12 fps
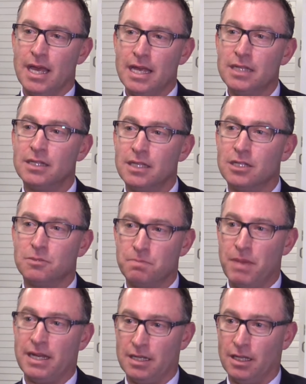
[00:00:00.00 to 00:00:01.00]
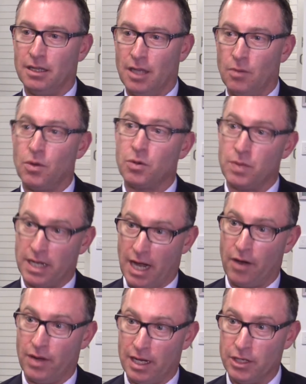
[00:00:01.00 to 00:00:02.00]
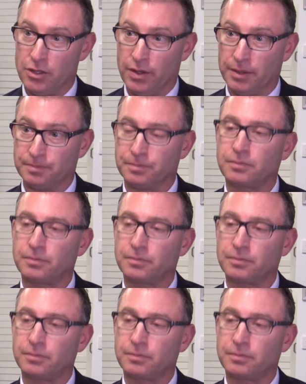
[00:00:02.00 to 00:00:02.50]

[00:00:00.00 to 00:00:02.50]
is this better than what we're currently doing?